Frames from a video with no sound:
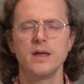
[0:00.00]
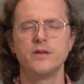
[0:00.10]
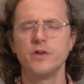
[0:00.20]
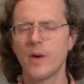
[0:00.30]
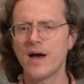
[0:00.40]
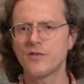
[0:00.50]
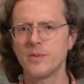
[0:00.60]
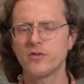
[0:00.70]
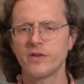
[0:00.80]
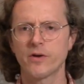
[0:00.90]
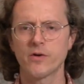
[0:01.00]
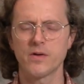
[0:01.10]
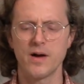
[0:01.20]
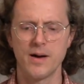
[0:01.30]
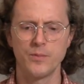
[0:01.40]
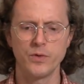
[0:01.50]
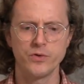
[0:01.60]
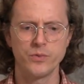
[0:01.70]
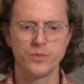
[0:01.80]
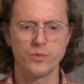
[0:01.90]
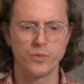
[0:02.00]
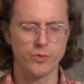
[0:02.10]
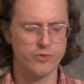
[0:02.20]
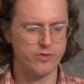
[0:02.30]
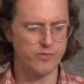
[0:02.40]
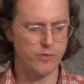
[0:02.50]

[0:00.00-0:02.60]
And you don't have to be a singer. We do learn some